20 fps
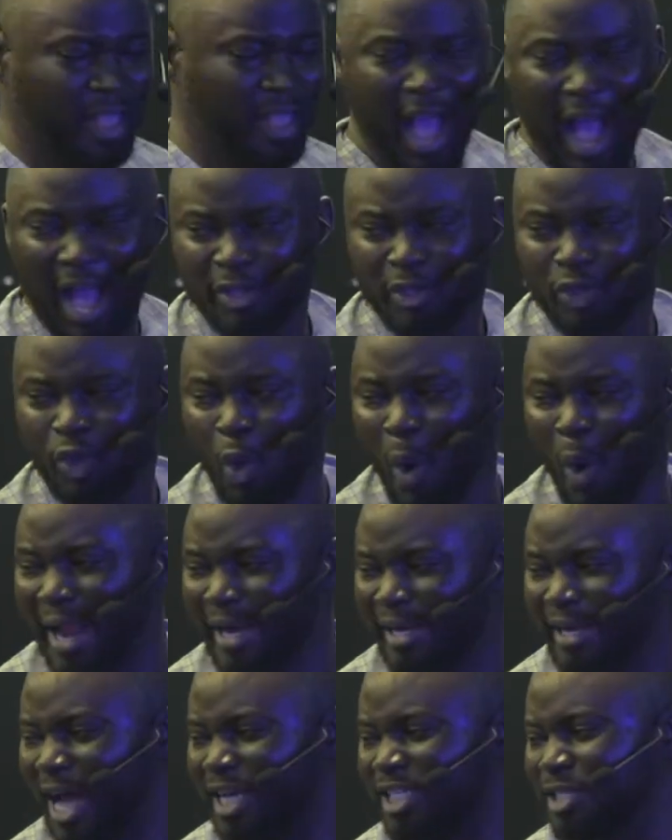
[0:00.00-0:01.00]
Though I
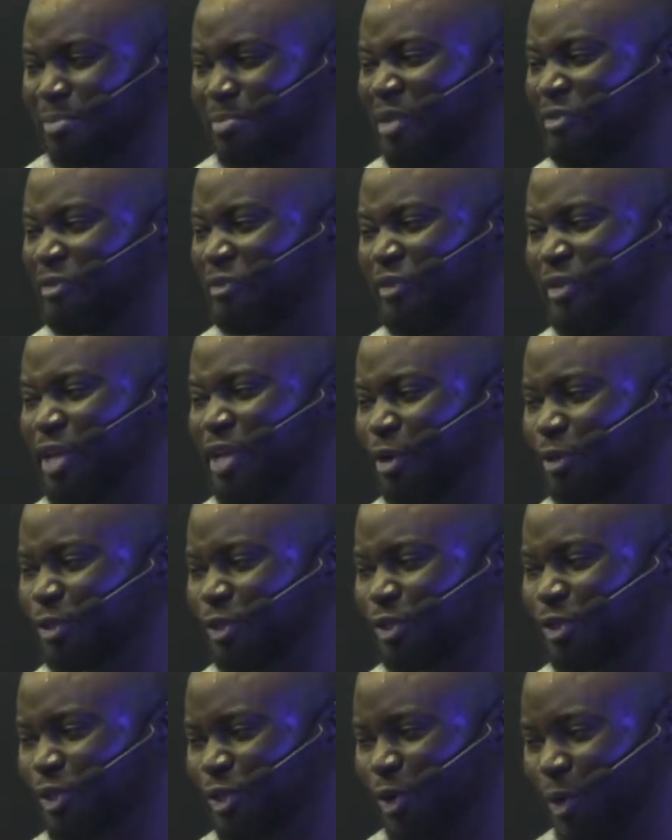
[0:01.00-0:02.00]
dash my feet on
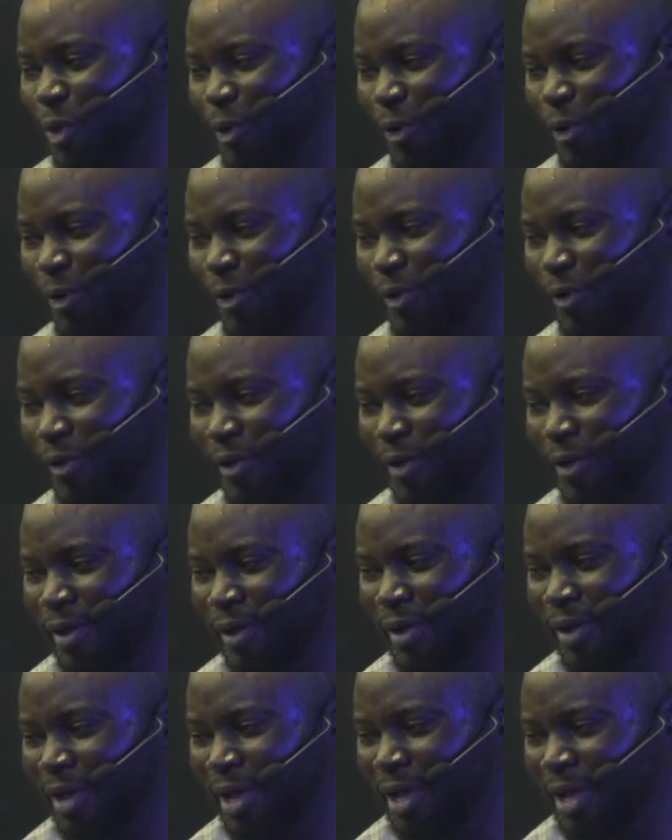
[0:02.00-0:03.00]
stone,
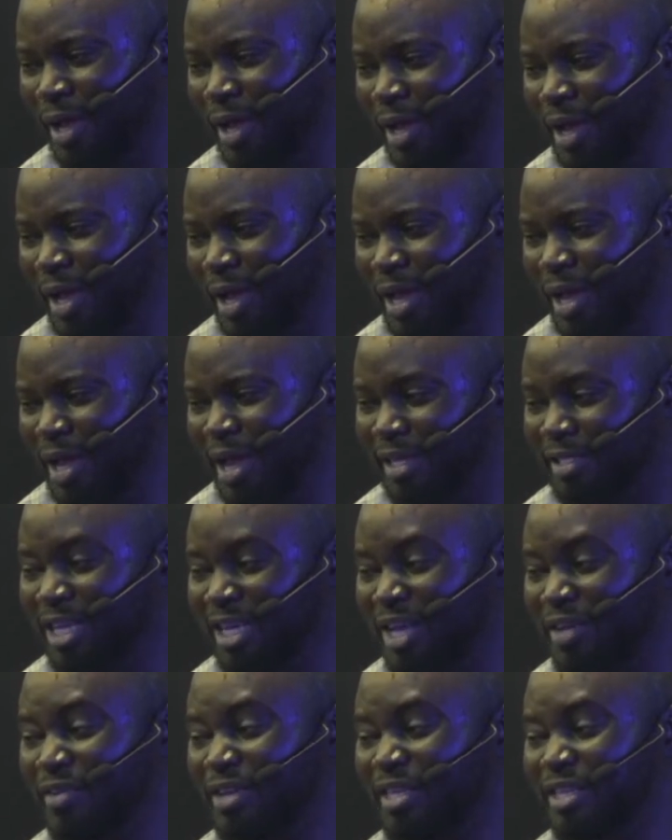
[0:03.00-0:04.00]
he has
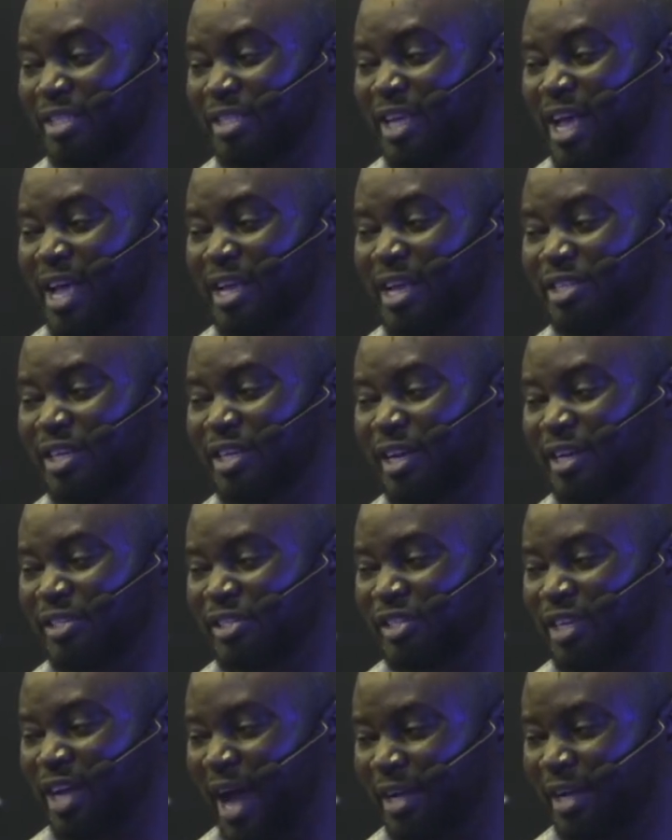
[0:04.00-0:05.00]
given his angel
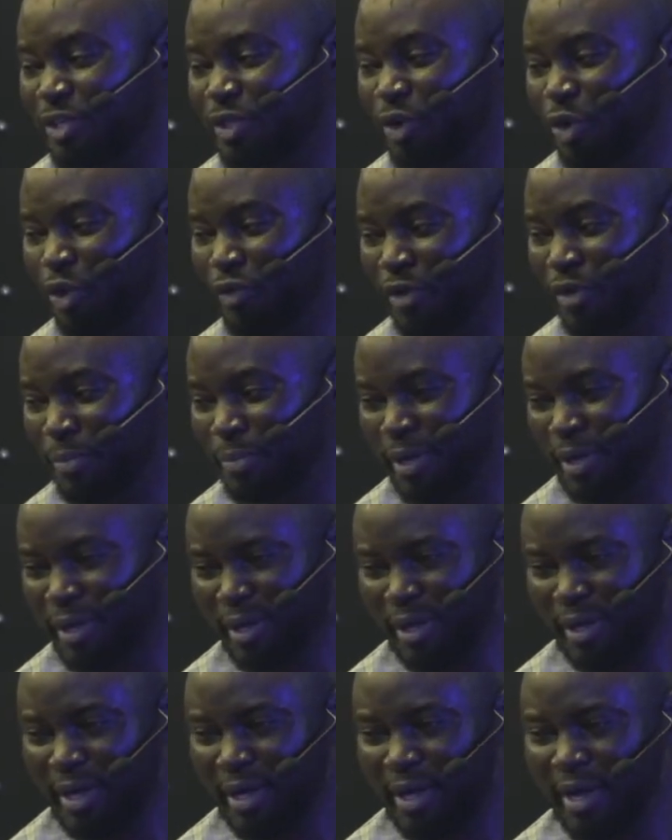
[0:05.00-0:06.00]
charge over me,
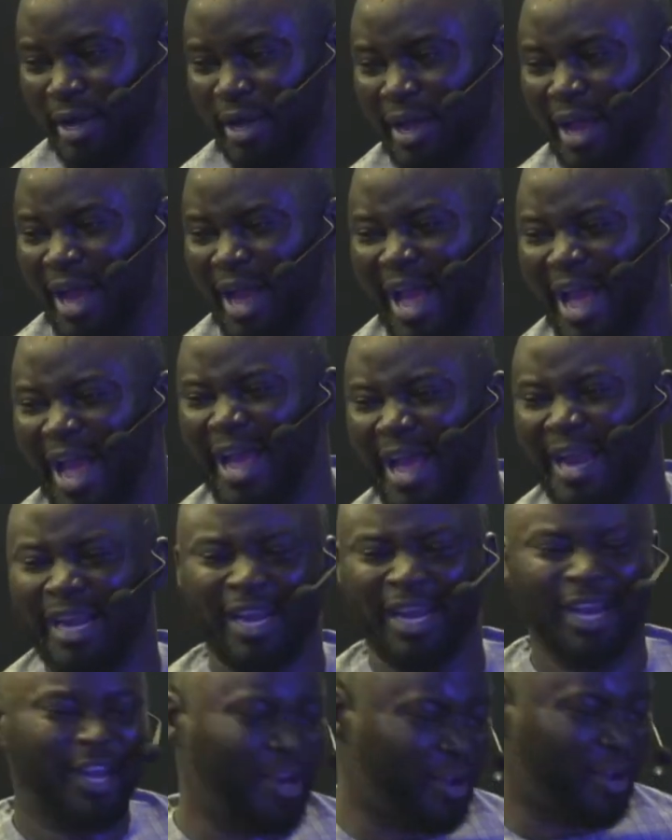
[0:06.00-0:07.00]

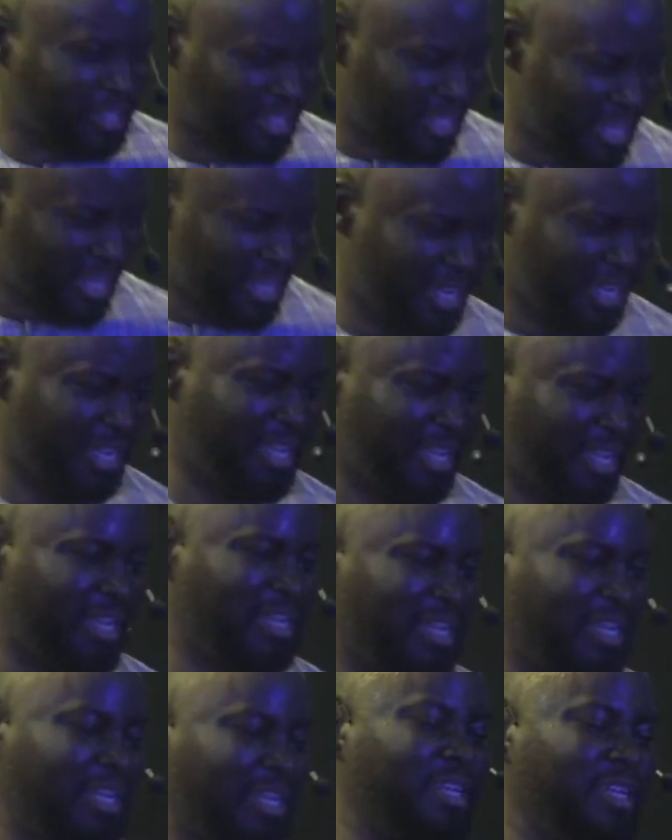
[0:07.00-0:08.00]
and nothing
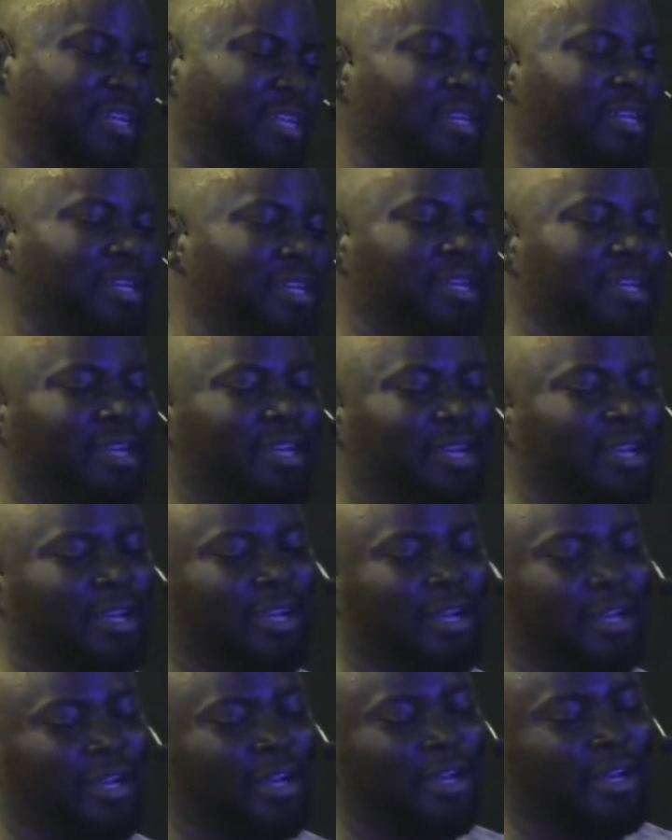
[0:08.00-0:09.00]

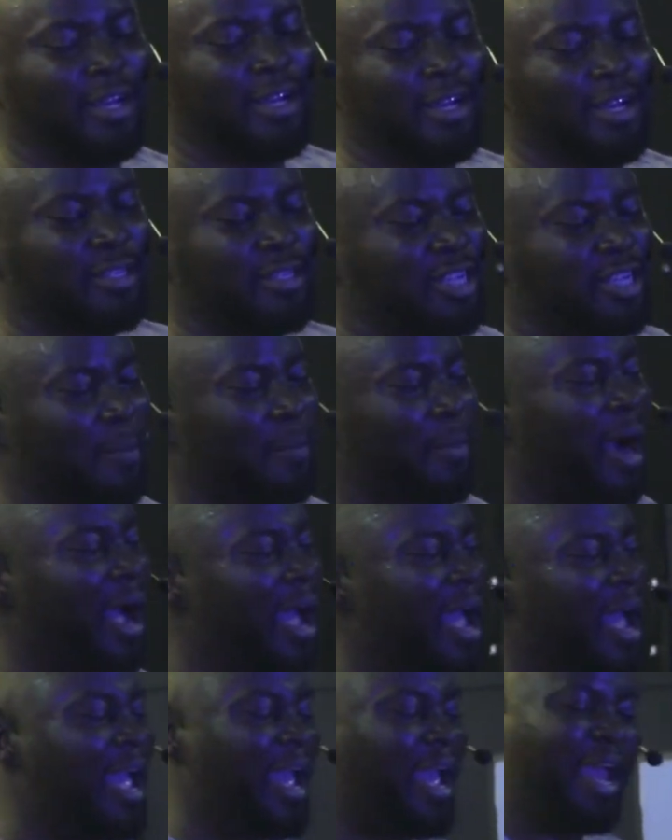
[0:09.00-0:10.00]
shall by
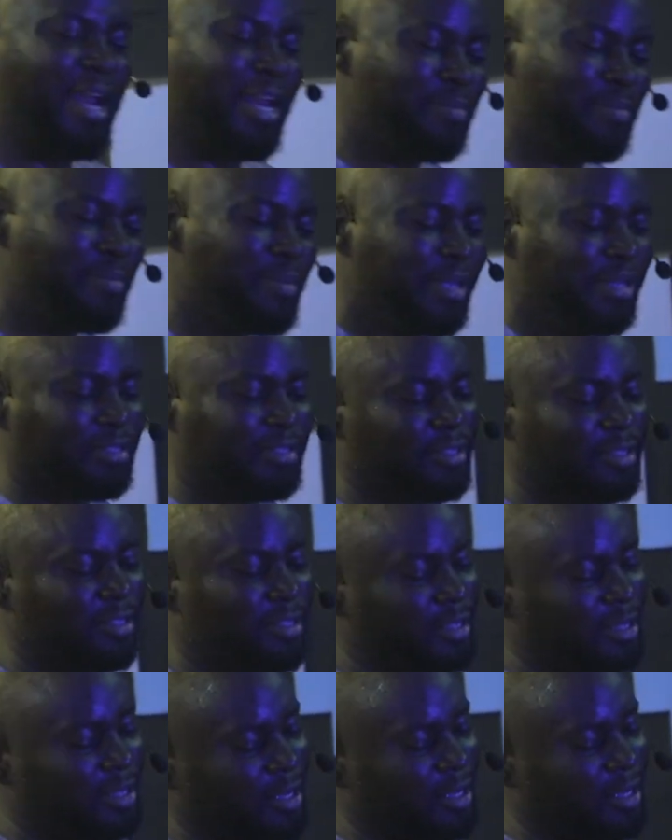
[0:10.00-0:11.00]
any means
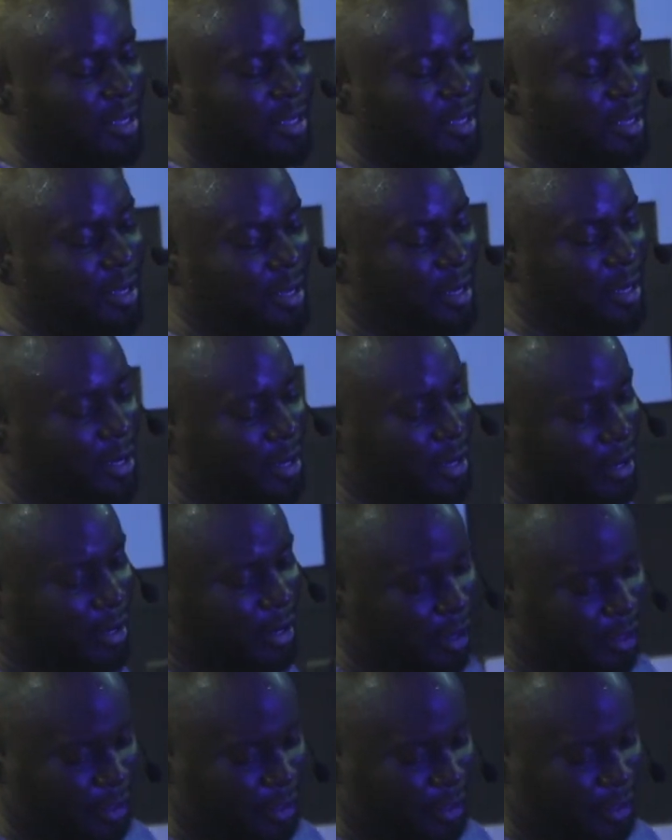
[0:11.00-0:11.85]
hurt me.